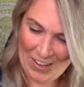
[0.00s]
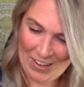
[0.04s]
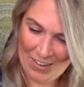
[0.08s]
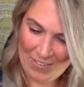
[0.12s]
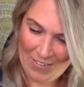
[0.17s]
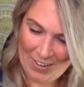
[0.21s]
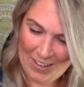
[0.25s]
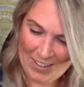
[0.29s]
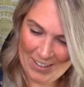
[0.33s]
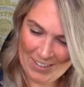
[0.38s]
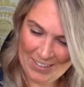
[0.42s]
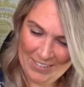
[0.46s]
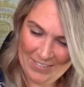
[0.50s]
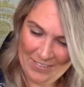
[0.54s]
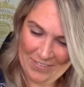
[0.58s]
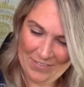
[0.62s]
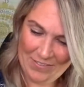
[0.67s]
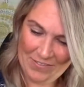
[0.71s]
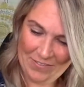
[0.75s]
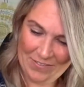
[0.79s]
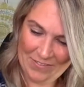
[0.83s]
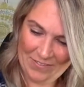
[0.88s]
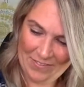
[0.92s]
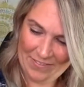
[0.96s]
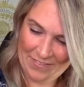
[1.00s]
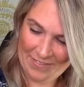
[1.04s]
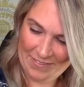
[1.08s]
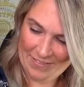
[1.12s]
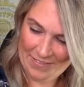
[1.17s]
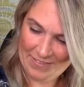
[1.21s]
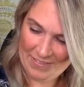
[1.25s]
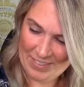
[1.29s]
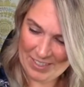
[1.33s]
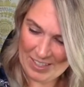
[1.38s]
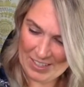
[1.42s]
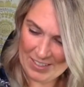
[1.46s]
Well,
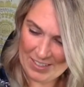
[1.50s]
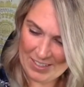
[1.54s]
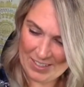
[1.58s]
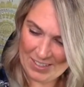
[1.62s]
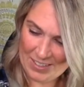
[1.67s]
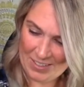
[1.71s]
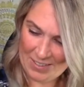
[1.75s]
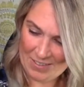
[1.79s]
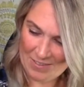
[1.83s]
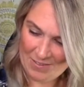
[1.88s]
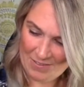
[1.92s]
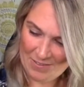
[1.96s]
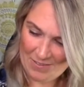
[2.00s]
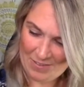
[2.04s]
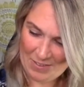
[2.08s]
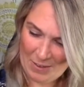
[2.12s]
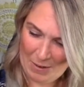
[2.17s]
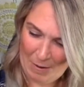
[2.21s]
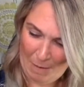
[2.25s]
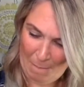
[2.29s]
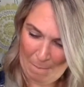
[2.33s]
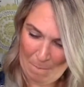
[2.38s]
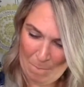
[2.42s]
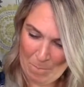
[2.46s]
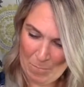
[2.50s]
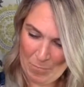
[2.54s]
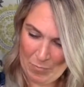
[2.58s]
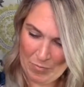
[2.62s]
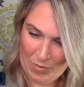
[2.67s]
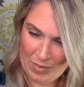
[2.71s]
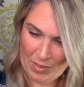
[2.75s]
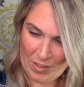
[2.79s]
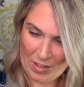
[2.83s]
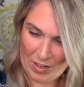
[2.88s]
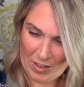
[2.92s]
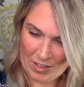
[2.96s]
that's
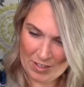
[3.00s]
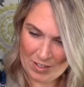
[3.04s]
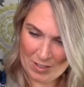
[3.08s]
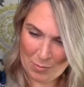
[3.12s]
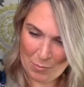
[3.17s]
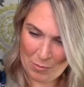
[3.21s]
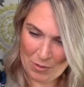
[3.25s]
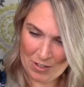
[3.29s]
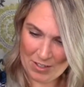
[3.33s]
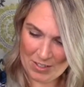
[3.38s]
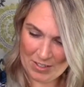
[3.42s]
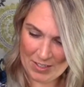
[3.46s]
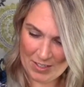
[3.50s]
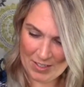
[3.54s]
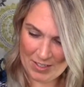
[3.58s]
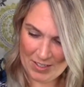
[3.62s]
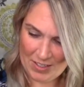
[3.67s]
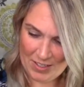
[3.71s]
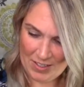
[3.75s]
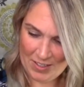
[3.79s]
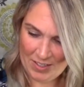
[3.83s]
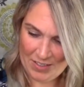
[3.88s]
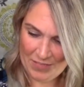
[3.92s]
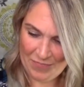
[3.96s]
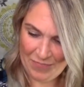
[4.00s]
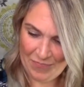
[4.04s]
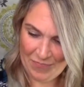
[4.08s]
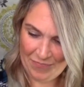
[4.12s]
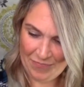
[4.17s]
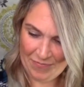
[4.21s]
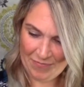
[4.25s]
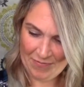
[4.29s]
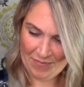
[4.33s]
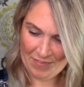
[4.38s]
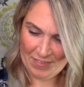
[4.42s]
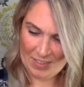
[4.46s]
not surprising.
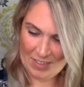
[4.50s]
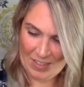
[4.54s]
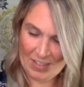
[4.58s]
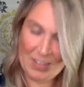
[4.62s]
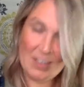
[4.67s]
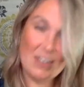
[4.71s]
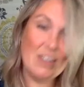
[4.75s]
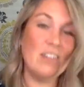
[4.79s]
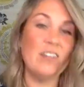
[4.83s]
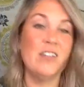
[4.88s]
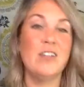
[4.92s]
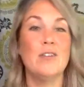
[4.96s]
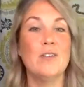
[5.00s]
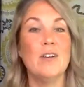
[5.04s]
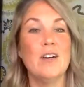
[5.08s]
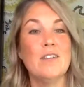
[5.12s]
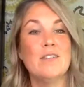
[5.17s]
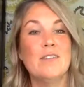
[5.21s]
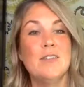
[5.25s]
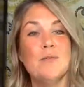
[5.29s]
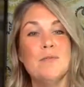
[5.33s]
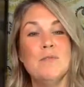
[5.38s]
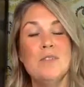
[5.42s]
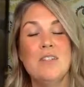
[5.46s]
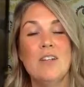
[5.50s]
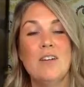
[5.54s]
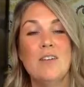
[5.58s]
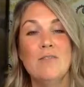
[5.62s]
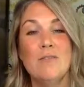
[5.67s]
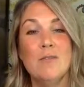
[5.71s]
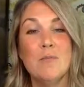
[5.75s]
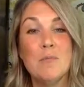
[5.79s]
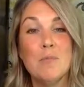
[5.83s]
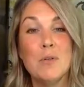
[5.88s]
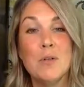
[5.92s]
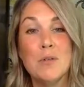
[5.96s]
You have some
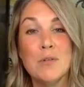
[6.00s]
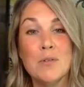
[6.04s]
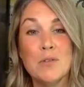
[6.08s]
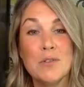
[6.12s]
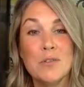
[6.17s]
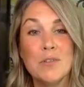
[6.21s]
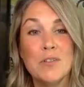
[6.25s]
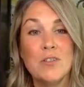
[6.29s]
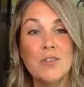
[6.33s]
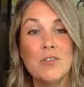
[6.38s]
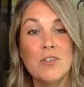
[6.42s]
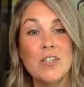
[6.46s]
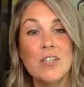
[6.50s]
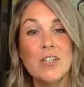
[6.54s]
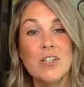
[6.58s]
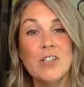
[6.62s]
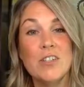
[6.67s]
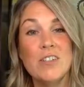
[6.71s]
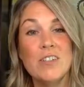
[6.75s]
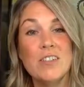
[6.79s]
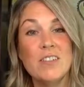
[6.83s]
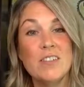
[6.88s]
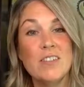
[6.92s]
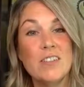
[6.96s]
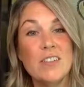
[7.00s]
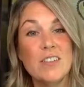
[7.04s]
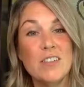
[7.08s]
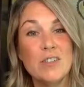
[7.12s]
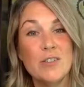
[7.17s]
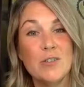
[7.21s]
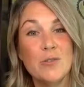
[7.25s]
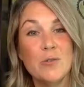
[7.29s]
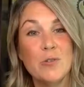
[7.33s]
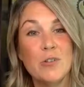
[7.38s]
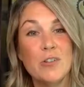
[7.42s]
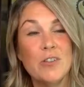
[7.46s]
self-imposed restrictions.
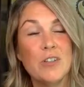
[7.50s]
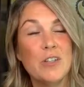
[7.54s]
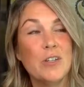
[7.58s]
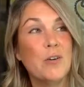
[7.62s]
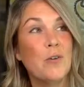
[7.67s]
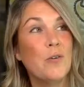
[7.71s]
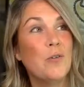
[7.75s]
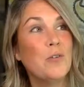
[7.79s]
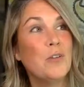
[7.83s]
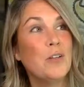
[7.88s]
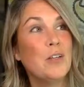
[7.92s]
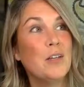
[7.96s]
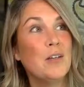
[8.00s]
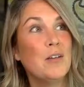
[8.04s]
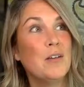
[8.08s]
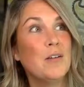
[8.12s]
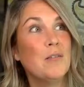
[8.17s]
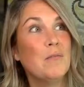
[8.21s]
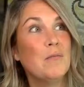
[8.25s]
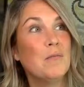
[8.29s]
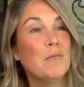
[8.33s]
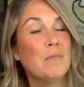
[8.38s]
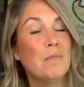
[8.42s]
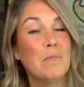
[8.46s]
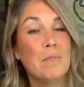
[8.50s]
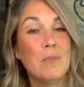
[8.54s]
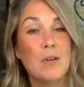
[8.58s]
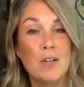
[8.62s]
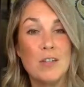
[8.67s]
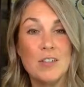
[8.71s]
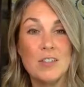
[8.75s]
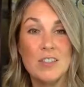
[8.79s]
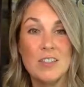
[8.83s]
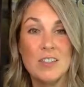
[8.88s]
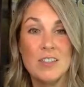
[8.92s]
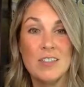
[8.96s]
You are the only
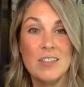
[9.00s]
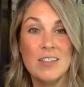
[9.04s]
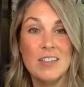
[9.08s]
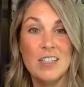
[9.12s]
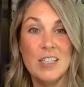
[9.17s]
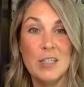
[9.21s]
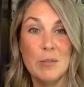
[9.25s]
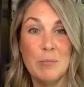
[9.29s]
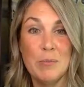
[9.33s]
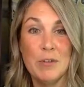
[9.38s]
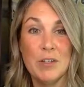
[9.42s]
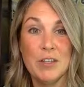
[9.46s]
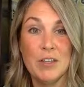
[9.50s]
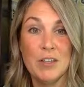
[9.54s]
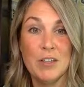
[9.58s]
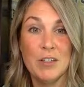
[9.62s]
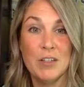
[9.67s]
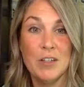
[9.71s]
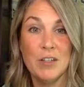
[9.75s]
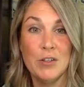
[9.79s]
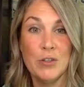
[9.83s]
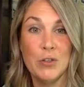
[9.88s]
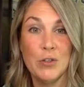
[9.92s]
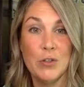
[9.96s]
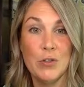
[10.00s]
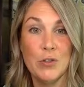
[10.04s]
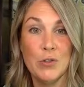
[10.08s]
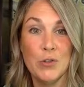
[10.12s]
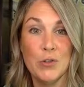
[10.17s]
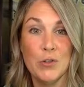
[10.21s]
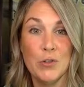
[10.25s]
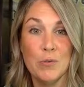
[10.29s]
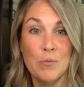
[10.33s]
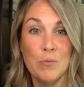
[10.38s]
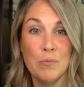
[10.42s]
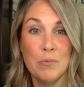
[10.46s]
person keeping
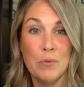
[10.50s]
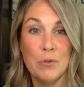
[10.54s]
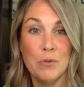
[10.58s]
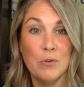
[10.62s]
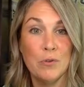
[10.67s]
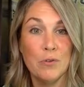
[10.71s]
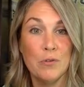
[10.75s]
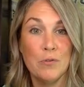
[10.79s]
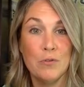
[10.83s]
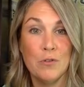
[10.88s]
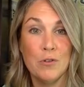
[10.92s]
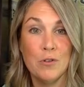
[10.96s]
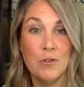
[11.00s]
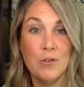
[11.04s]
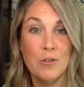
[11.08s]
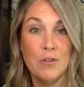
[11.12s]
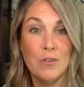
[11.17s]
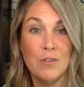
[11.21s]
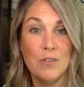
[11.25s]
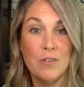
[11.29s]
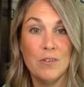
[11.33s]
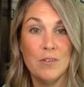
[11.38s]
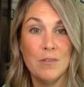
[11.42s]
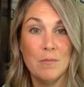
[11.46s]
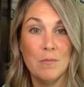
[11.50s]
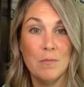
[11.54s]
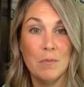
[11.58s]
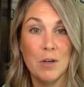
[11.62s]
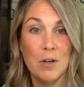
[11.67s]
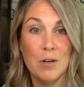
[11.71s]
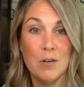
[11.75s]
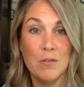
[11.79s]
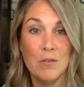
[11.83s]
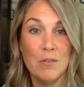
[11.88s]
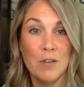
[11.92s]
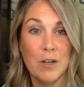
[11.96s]
your beautiful
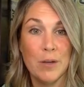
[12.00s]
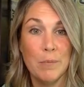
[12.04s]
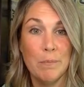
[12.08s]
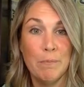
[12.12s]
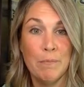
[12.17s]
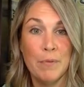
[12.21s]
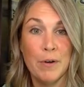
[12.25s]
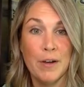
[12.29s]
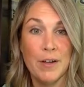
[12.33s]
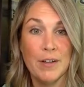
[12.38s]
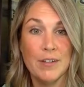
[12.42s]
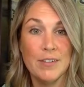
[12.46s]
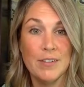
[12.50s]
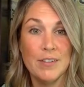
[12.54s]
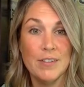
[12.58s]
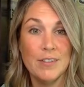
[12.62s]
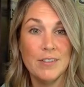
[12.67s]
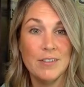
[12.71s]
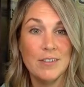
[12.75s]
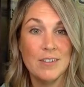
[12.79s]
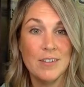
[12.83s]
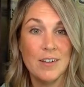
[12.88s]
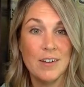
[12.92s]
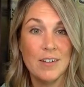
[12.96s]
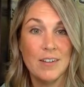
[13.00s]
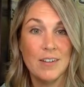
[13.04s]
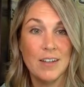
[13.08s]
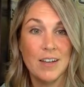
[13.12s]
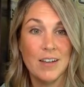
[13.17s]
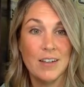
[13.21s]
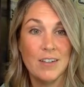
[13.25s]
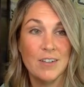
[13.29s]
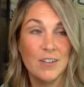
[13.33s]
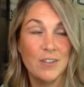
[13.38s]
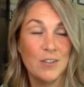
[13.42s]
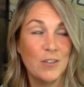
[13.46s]
butterfly butt inside
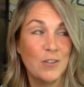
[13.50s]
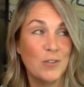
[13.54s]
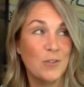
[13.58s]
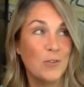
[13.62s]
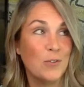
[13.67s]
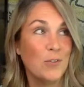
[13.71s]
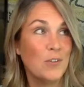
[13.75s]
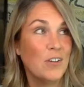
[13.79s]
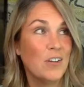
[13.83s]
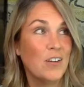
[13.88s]
that cocoon.